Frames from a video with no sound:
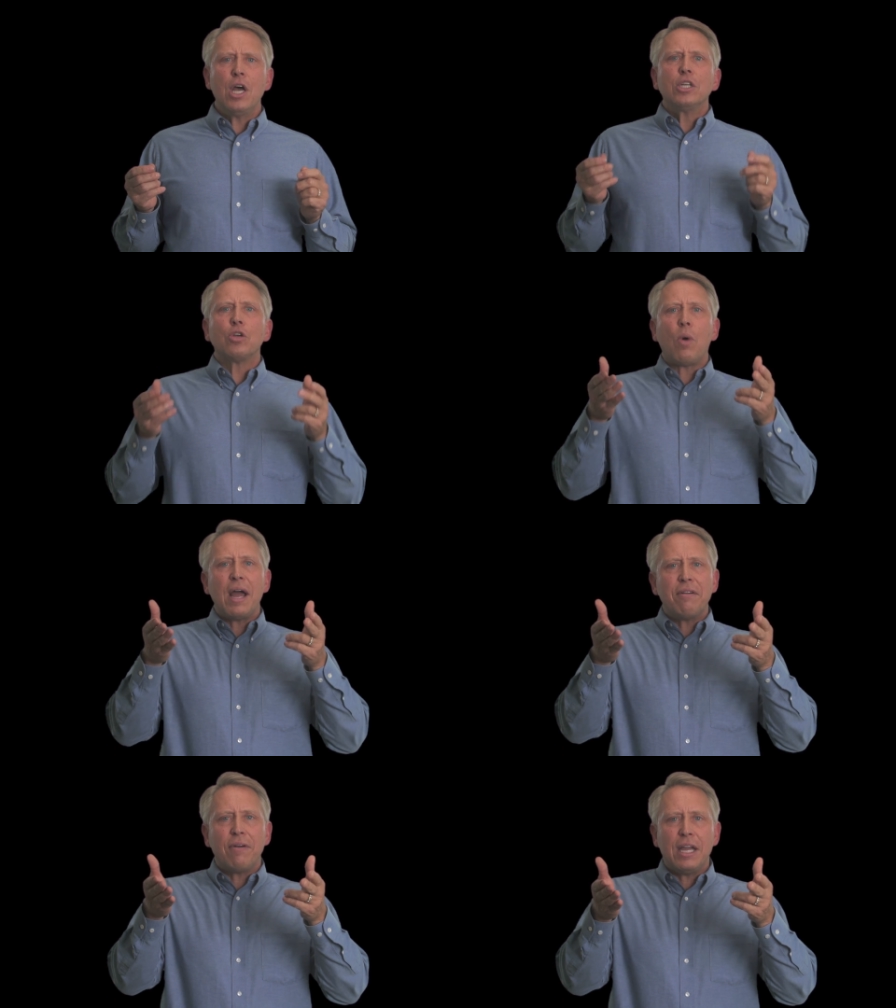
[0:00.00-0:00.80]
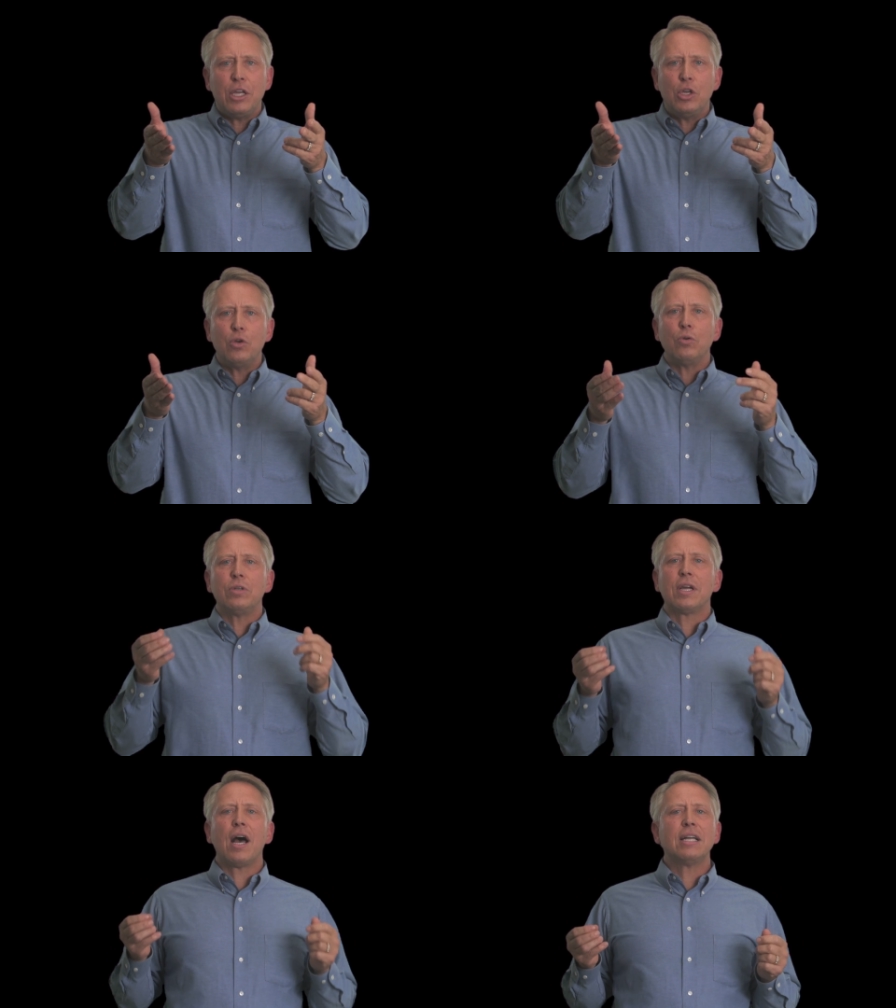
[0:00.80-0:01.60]
So I invite you
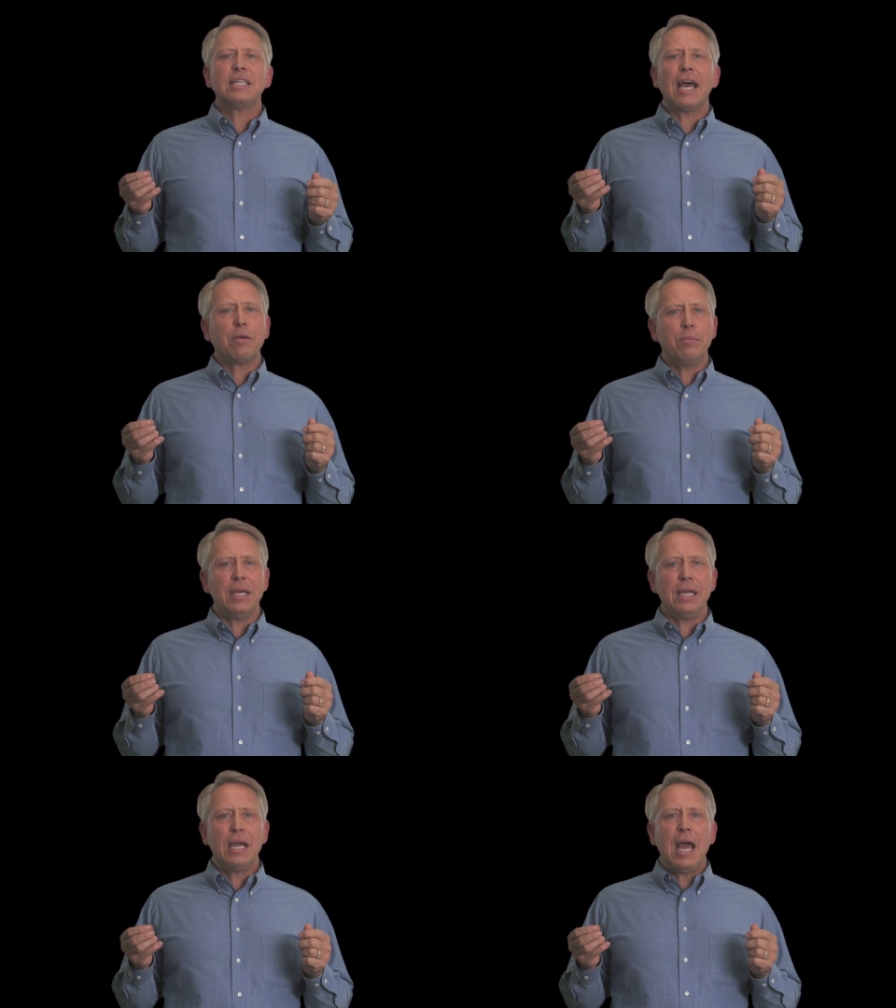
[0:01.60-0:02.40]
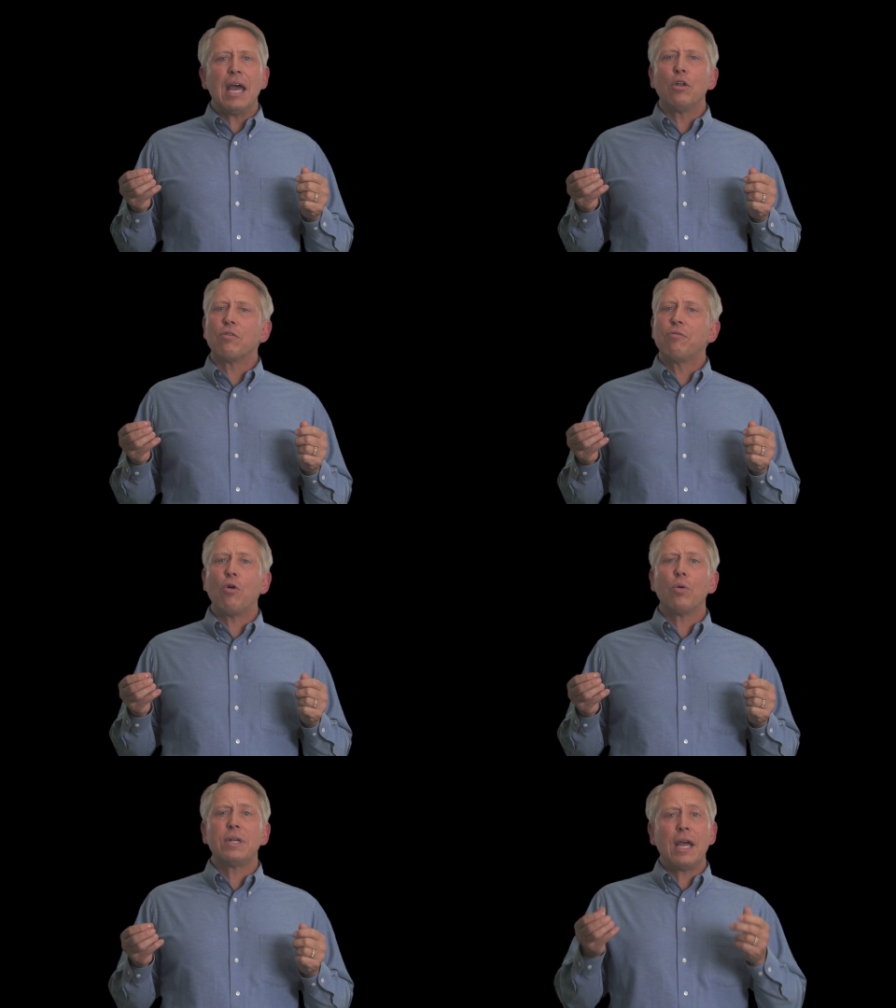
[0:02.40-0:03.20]
to contact me and look
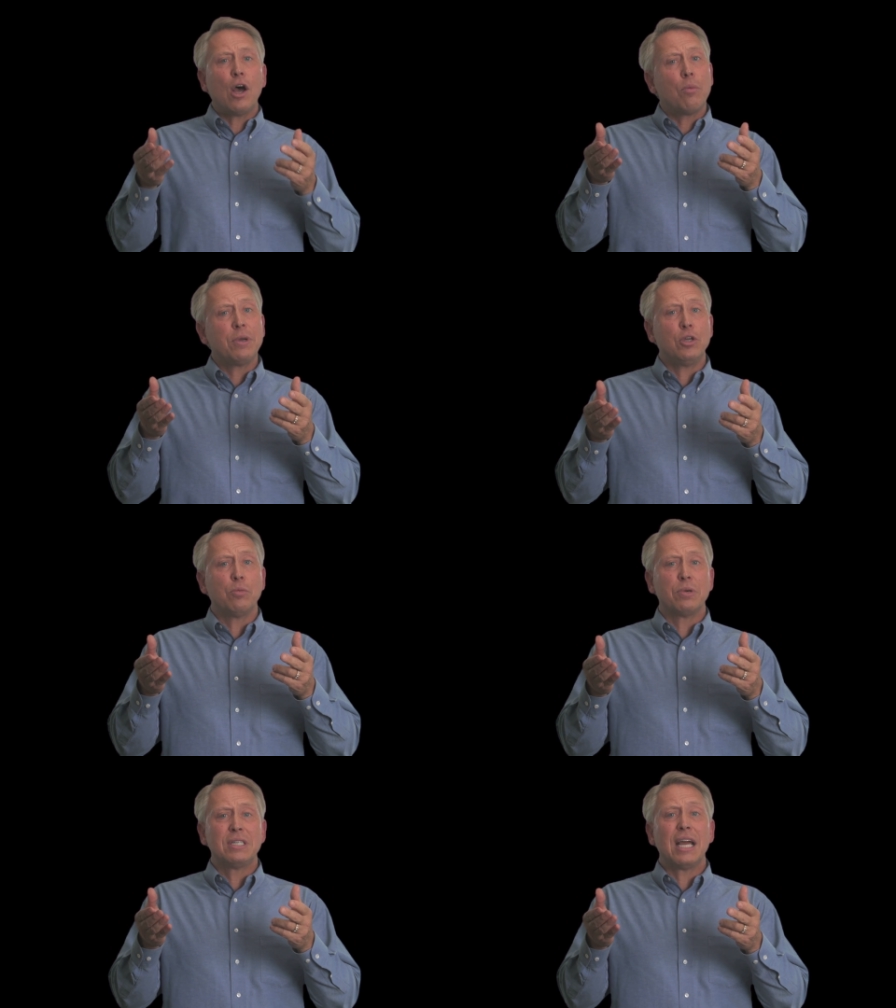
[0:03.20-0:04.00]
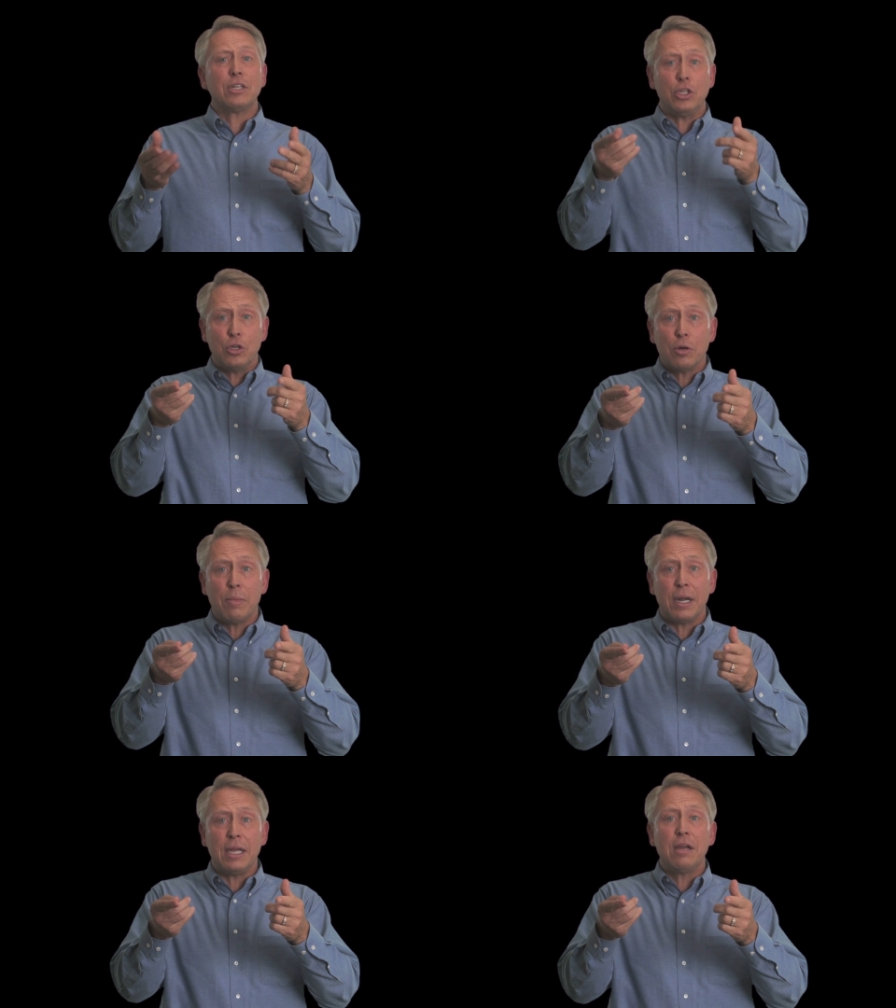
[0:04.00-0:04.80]
forward to helping you protect your
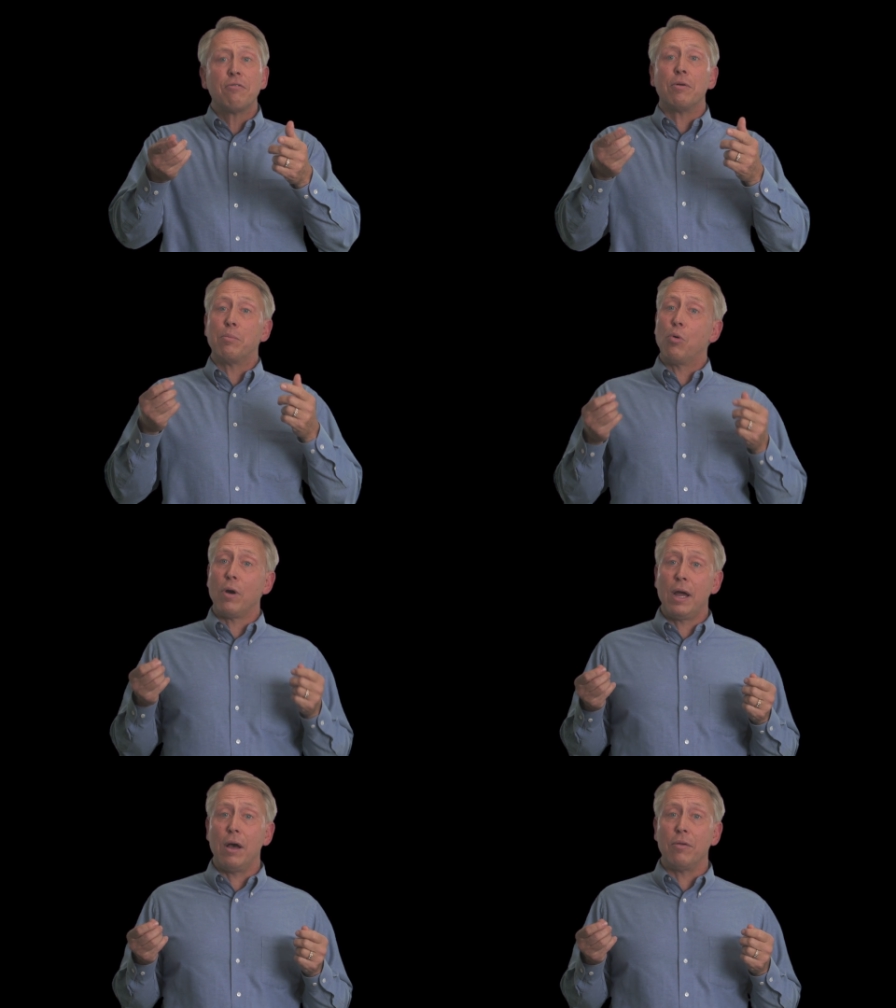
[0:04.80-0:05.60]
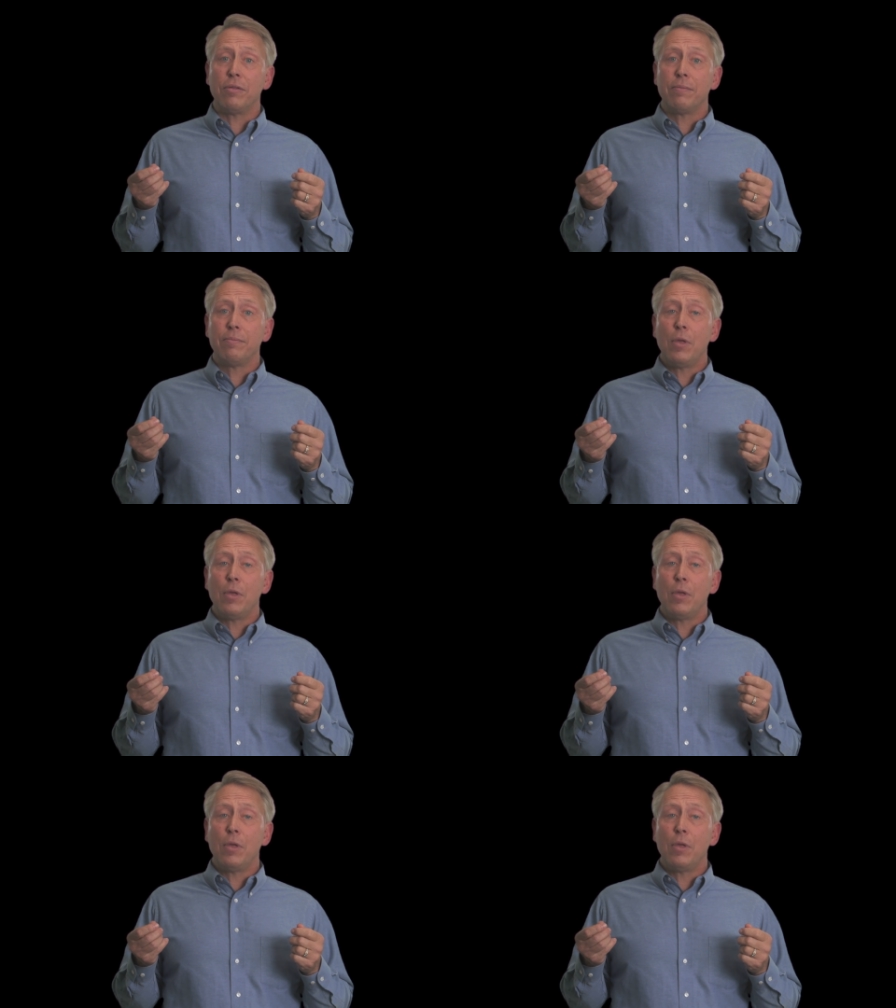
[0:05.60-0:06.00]
money from poor health.